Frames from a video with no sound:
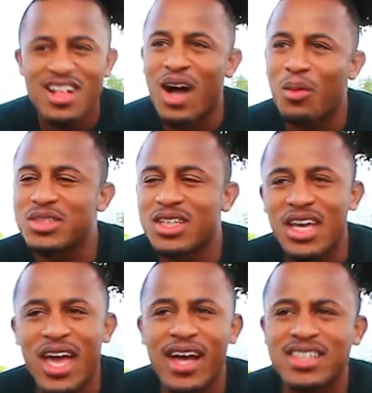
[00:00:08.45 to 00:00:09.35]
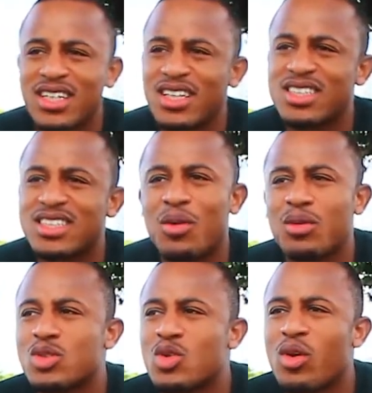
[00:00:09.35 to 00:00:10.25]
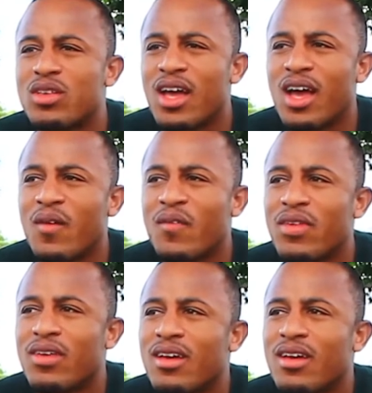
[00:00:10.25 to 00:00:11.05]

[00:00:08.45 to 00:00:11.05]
I was in the action. This is how it was going down.